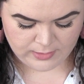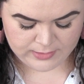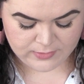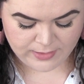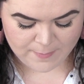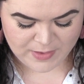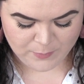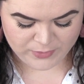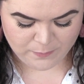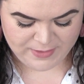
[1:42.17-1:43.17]
It'll come
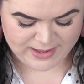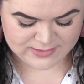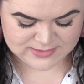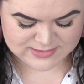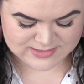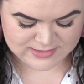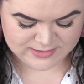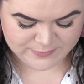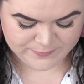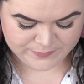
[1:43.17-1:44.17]
up with paste,
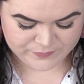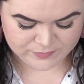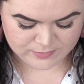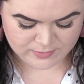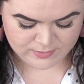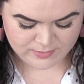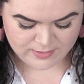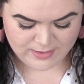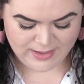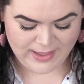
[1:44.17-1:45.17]

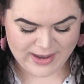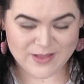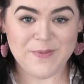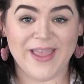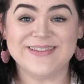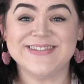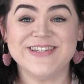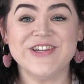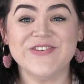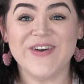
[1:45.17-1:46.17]
and it pastes
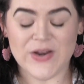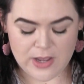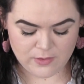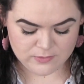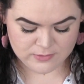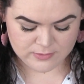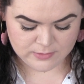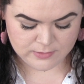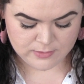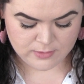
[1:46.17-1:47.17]
in your photo.
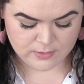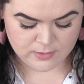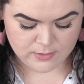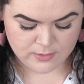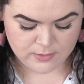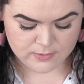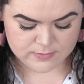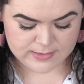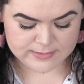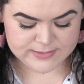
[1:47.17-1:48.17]

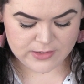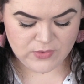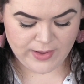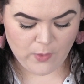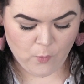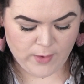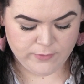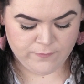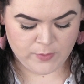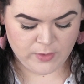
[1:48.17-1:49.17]
That's how you get
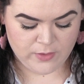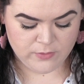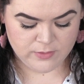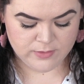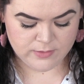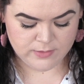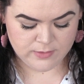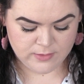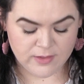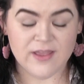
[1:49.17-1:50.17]
one photo.
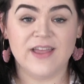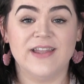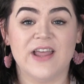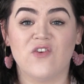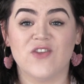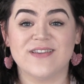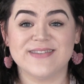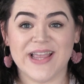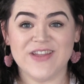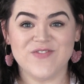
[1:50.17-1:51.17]
Now for the
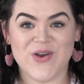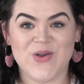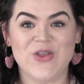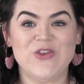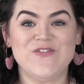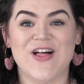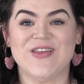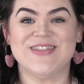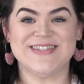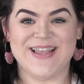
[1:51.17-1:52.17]
second photo, you
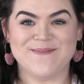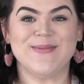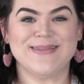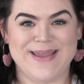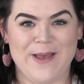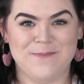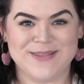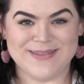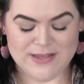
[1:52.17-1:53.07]
follow the same steps.